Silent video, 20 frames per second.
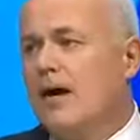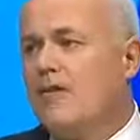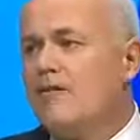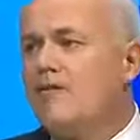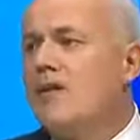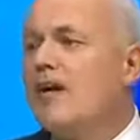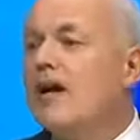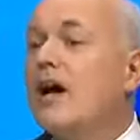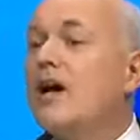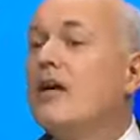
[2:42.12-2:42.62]

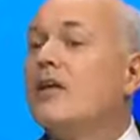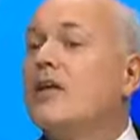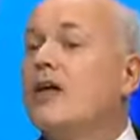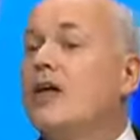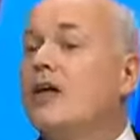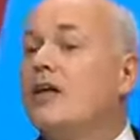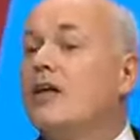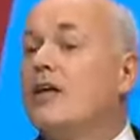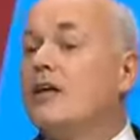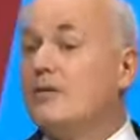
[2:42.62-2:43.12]
Every now and
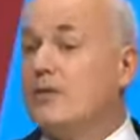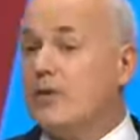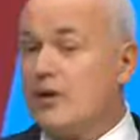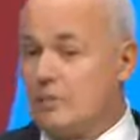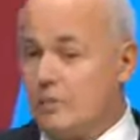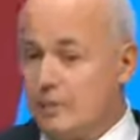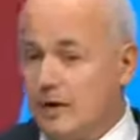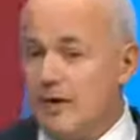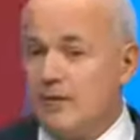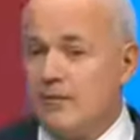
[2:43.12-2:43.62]
then they
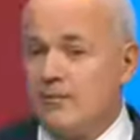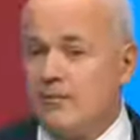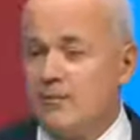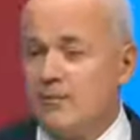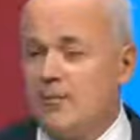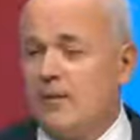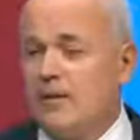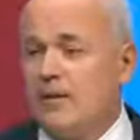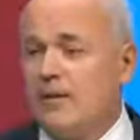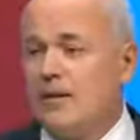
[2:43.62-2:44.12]
reappear.
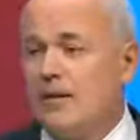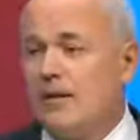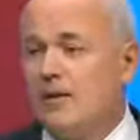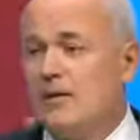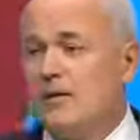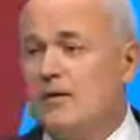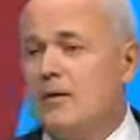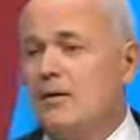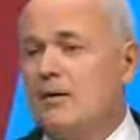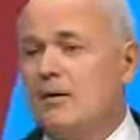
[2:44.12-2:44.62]

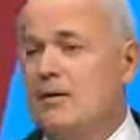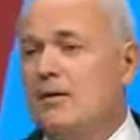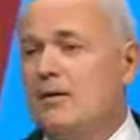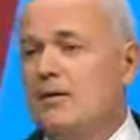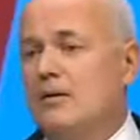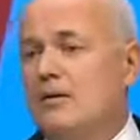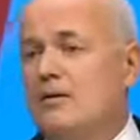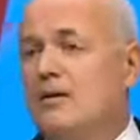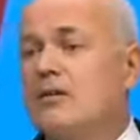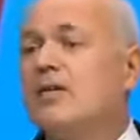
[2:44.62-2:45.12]

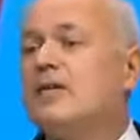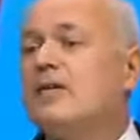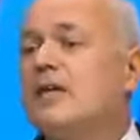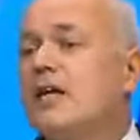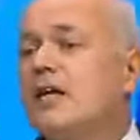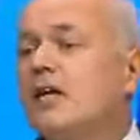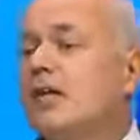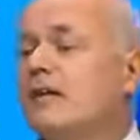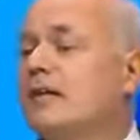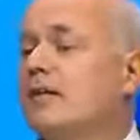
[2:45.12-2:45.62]

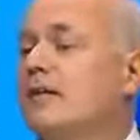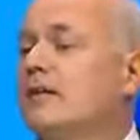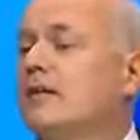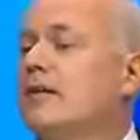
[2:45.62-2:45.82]
Just think